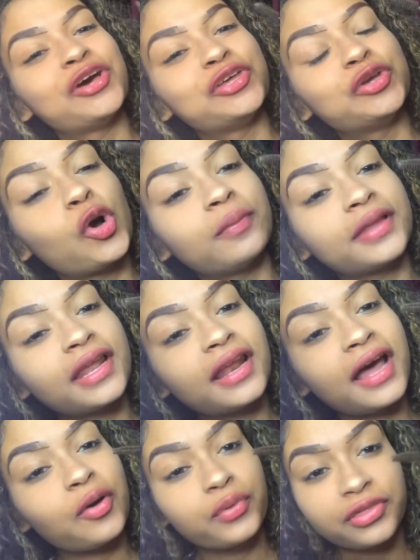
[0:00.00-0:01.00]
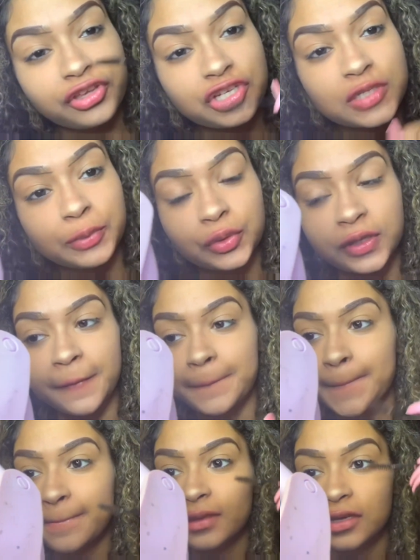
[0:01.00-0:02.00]
you're gonna blend it out with your spoolie.
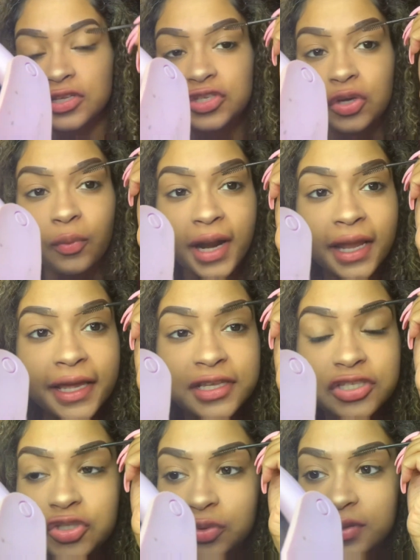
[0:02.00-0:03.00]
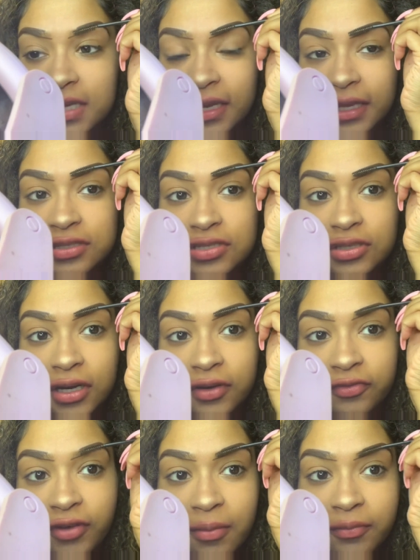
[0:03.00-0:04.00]
So what I like to do is I like to start
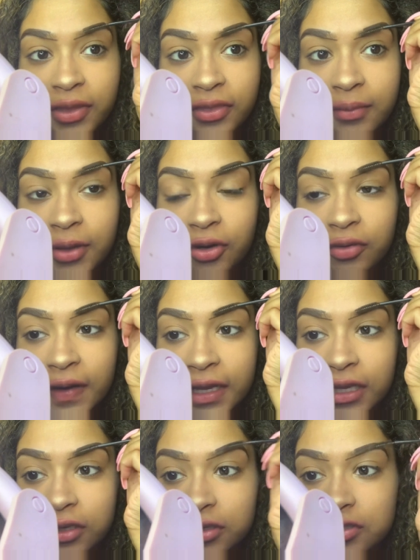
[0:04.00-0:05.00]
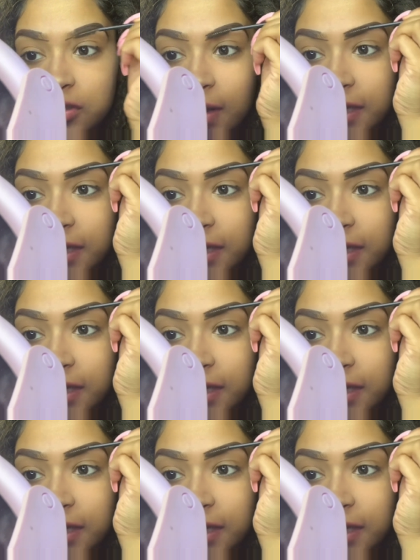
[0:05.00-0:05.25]
from in the middle right here. So